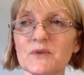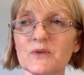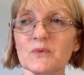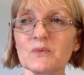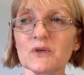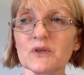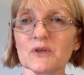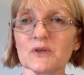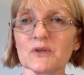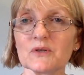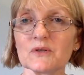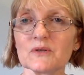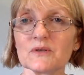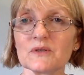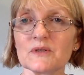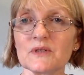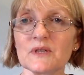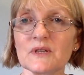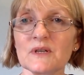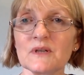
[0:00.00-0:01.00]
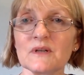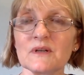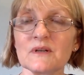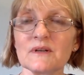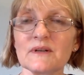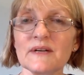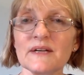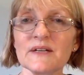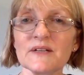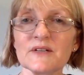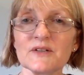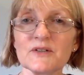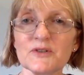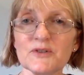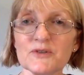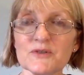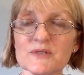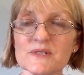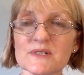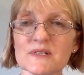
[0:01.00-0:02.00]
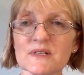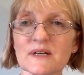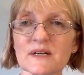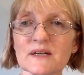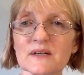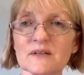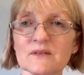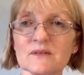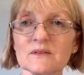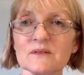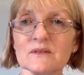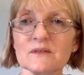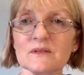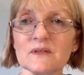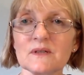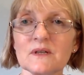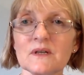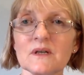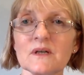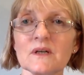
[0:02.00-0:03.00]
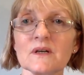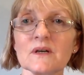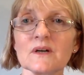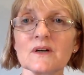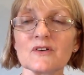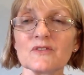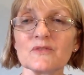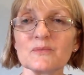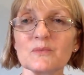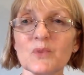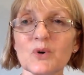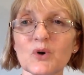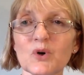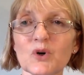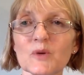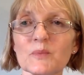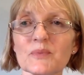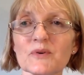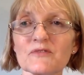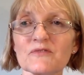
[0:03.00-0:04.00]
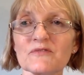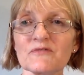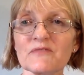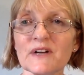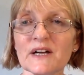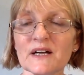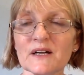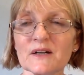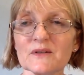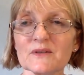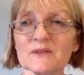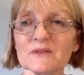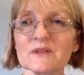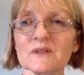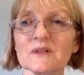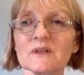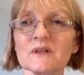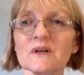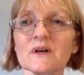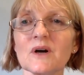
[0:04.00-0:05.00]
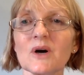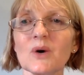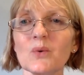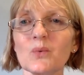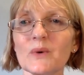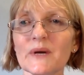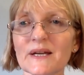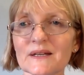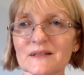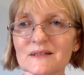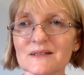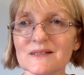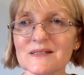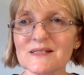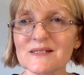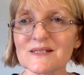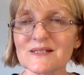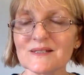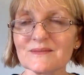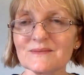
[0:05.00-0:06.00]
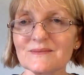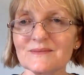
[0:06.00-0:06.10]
the world in a new cycle of more profound awareness.